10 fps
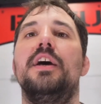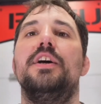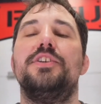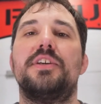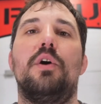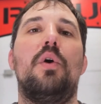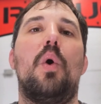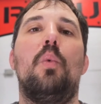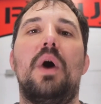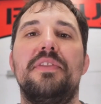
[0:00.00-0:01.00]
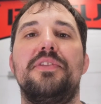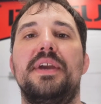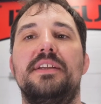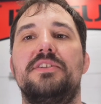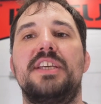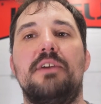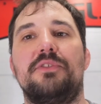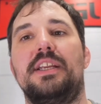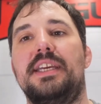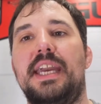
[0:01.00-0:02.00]
So one thing to
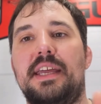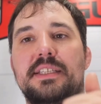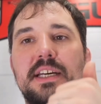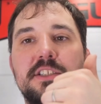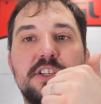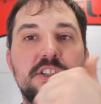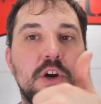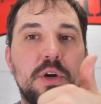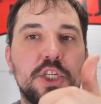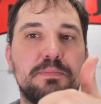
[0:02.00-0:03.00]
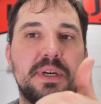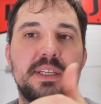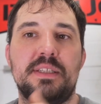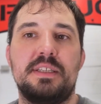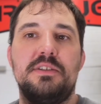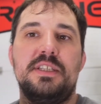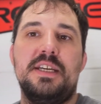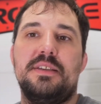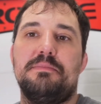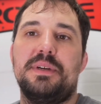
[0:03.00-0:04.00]
definitely get are storage pins. You
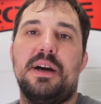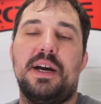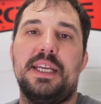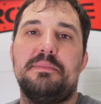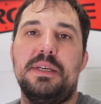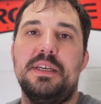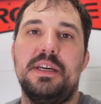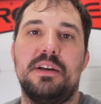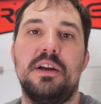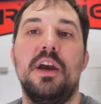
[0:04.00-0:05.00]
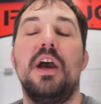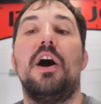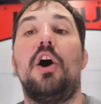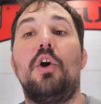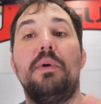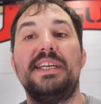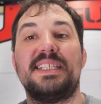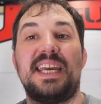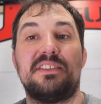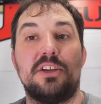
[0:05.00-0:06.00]
see them behind me here.
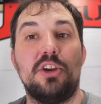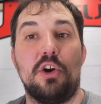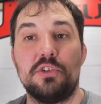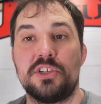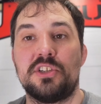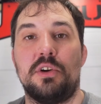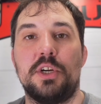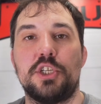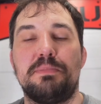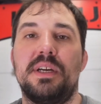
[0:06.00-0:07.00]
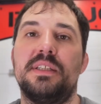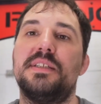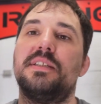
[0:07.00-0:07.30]
Always get the long storage pins.